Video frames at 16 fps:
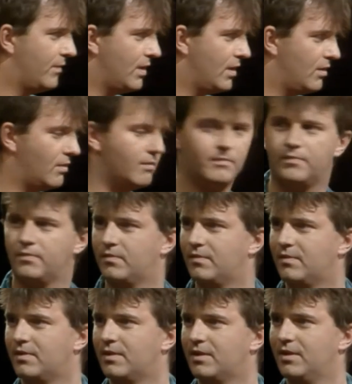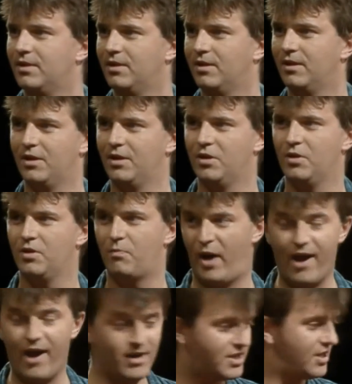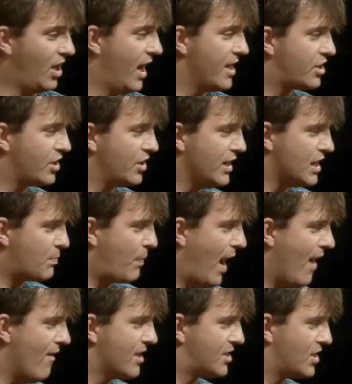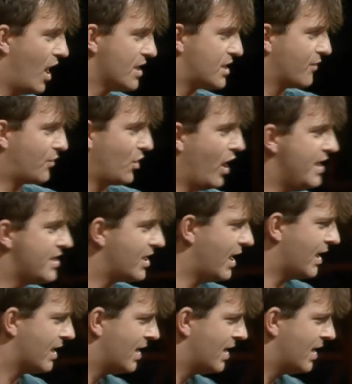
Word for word: parasites. Parasites? You think it's parasites that got into